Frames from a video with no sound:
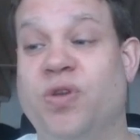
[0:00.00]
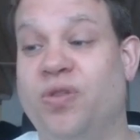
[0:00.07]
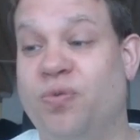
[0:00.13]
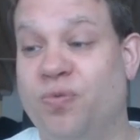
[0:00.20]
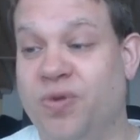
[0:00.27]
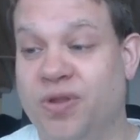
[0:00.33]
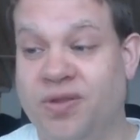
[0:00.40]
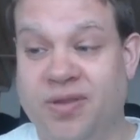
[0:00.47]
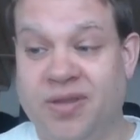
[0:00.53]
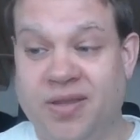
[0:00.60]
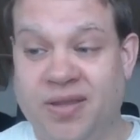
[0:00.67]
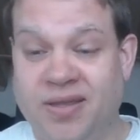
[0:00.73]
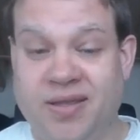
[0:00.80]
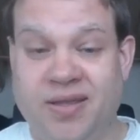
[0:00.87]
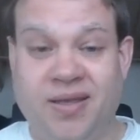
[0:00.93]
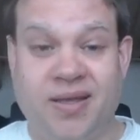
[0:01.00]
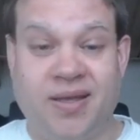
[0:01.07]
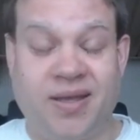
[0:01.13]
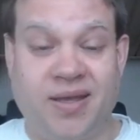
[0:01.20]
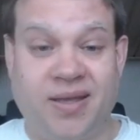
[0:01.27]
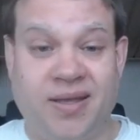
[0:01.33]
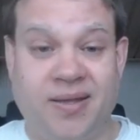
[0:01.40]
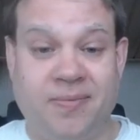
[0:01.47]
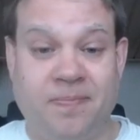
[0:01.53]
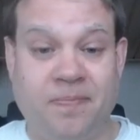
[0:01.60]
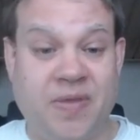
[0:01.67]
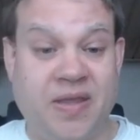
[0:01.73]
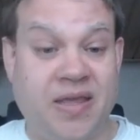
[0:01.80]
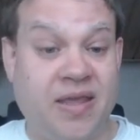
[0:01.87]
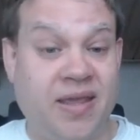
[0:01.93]
with
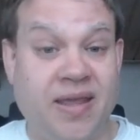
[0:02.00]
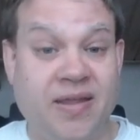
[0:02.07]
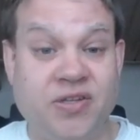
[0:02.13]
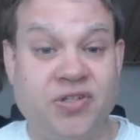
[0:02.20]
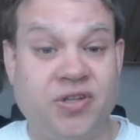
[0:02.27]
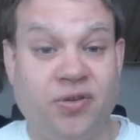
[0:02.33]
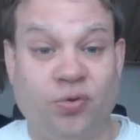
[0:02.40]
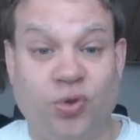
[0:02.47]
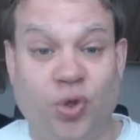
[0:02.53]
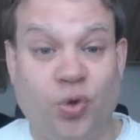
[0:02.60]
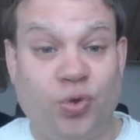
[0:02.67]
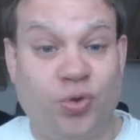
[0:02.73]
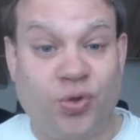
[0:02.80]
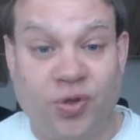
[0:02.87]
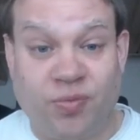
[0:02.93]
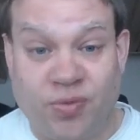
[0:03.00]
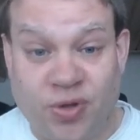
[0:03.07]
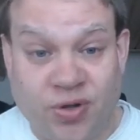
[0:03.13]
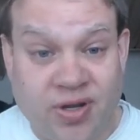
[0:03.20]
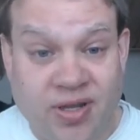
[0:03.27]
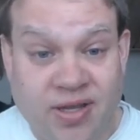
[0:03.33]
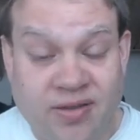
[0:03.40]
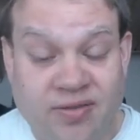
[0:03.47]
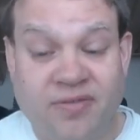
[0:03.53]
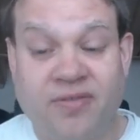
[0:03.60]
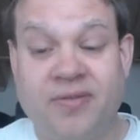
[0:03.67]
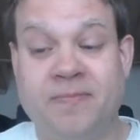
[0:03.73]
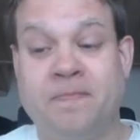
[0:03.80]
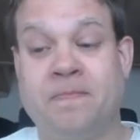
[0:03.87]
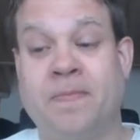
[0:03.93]
engaged in their local
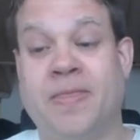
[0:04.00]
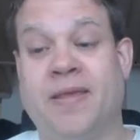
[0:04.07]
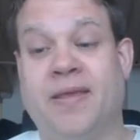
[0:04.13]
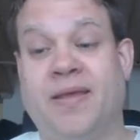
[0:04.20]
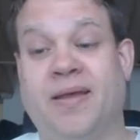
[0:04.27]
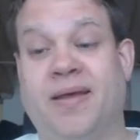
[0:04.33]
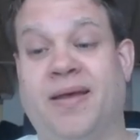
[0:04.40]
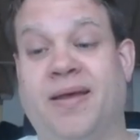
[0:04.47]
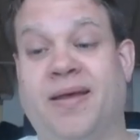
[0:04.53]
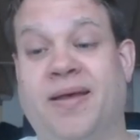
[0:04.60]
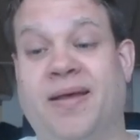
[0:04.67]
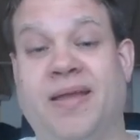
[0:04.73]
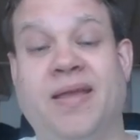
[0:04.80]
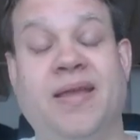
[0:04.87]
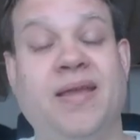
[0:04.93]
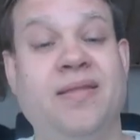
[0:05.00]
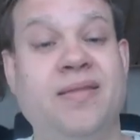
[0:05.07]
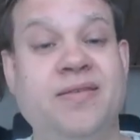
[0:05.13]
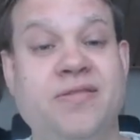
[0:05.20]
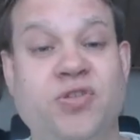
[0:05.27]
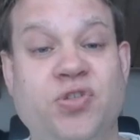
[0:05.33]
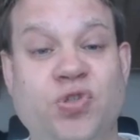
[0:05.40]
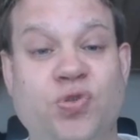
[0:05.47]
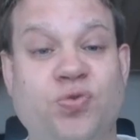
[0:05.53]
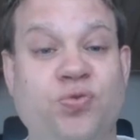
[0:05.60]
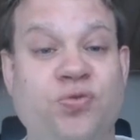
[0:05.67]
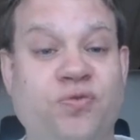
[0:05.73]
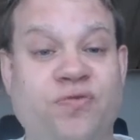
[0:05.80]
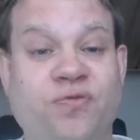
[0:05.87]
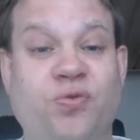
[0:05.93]
communities. And this is
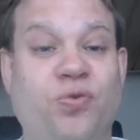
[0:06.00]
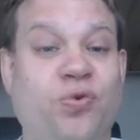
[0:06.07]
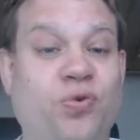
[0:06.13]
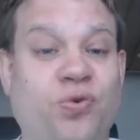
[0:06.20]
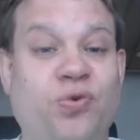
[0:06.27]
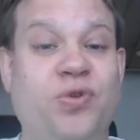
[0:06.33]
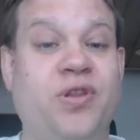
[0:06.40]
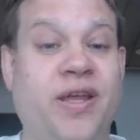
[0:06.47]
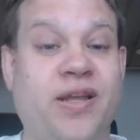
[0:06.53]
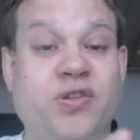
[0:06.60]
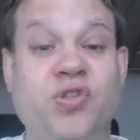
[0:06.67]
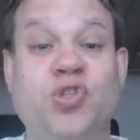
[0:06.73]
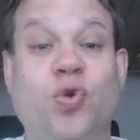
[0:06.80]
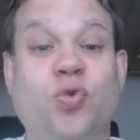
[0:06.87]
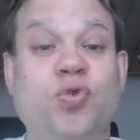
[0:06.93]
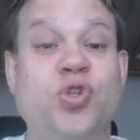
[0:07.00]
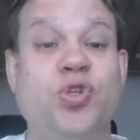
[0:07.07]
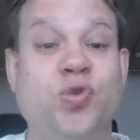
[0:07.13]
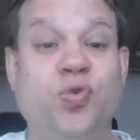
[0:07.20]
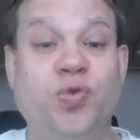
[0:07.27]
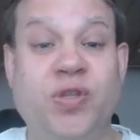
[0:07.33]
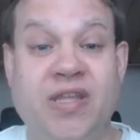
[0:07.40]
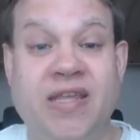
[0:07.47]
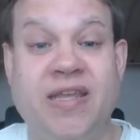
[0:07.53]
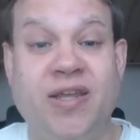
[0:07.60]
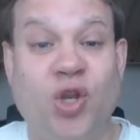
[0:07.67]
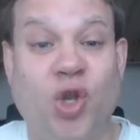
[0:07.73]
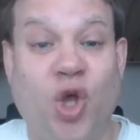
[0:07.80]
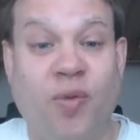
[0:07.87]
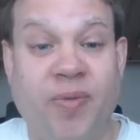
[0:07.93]
true for all like social
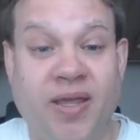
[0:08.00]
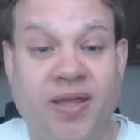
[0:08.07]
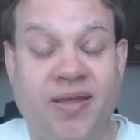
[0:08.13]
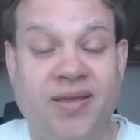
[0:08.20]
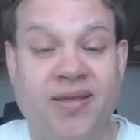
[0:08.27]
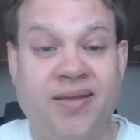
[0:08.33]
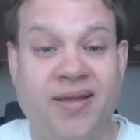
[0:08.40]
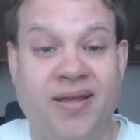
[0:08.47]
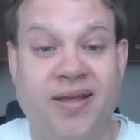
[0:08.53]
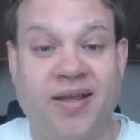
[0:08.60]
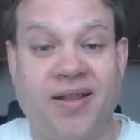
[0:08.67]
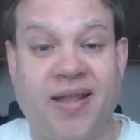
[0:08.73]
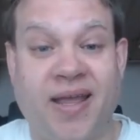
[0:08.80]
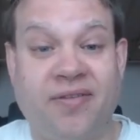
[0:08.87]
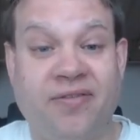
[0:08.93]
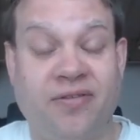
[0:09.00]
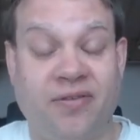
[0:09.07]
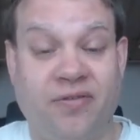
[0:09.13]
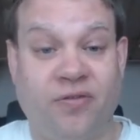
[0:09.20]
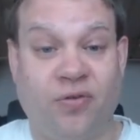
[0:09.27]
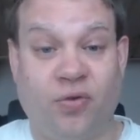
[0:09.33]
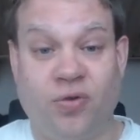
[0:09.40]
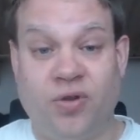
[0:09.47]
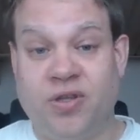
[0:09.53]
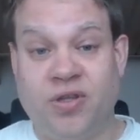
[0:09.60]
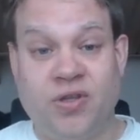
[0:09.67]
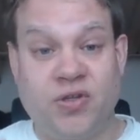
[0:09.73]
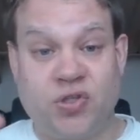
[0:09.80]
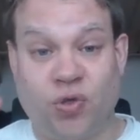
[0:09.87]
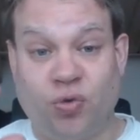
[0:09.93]
economic classes. So
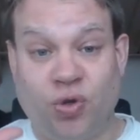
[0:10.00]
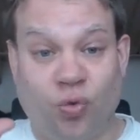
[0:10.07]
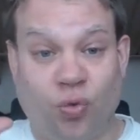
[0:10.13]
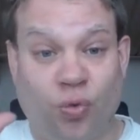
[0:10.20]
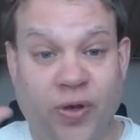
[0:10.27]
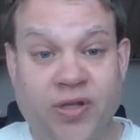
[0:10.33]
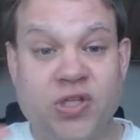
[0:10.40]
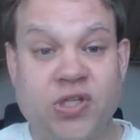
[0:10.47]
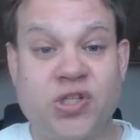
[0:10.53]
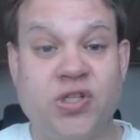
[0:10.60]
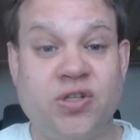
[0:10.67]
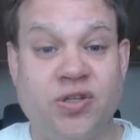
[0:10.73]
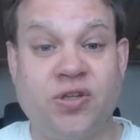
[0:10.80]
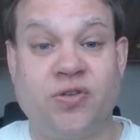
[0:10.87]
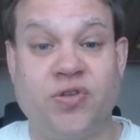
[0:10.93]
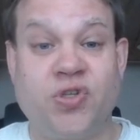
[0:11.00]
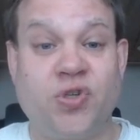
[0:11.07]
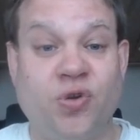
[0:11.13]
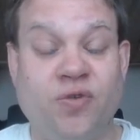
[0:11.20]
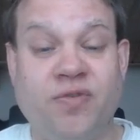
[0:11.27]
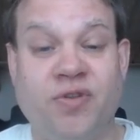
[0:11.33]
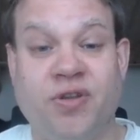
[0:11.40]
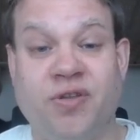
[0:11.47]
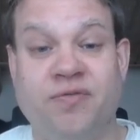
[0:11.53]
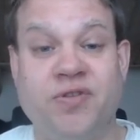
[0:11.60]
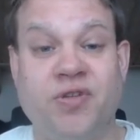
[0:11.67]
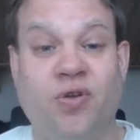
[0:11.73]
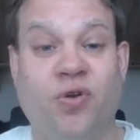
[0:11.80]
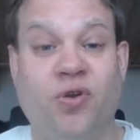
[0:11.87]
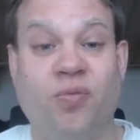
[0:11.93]
rich
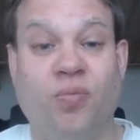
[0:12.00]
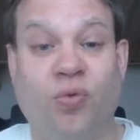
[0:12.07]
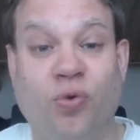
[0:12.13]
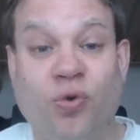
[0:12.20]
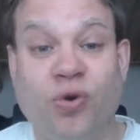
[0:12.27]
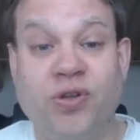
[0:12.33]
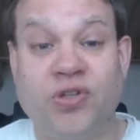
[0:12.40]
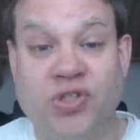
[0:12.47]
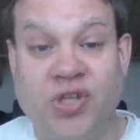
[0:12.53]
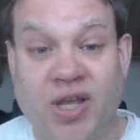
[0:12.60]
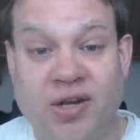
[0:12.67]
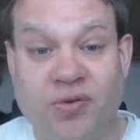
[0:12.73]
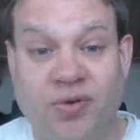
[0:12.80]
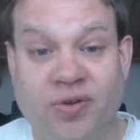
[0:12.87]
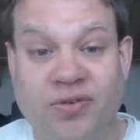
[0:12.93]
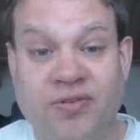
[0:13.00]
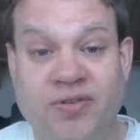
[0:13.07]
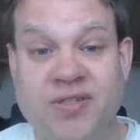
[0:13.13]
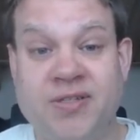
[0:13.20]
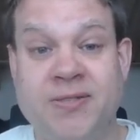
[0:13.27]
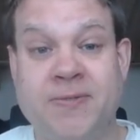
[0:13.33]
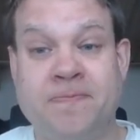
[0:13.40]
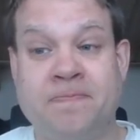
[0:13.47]
conservatives are more generous